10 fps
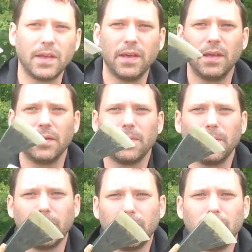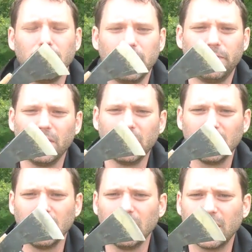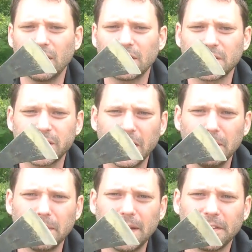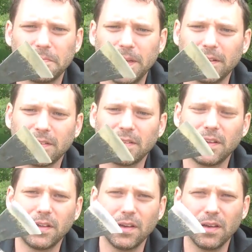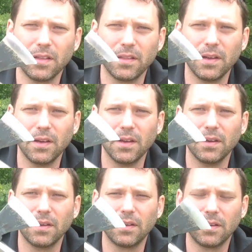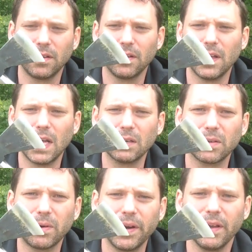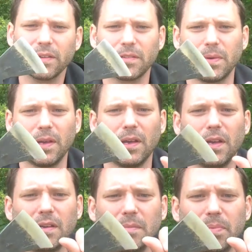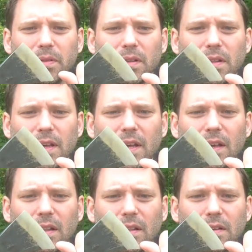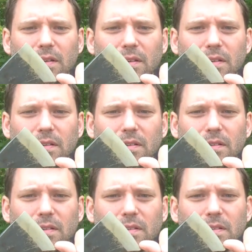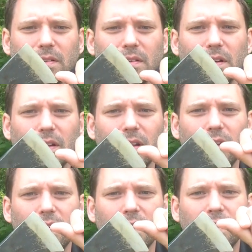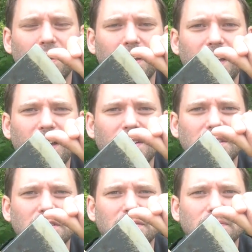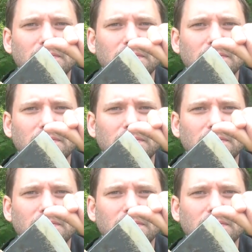And if you look at the same aspects on the outdoor axe, you put the nail along the edge,